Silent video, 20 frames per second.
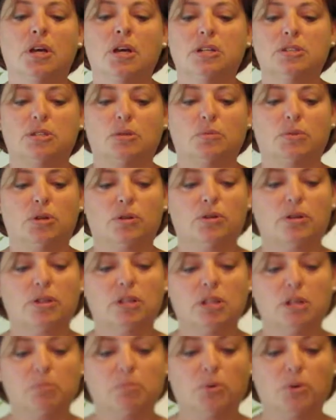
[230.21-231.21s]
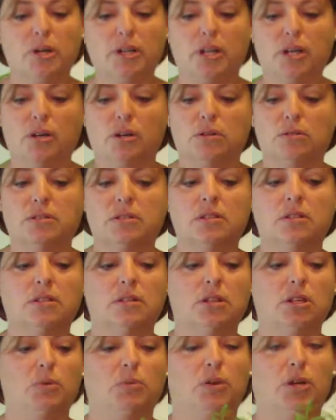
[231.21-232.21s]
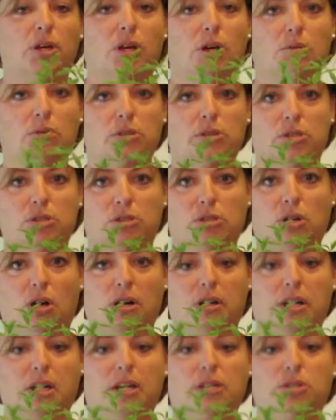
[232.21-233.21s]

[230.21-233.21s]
So when you're looking at perennials, you want to go with stocky,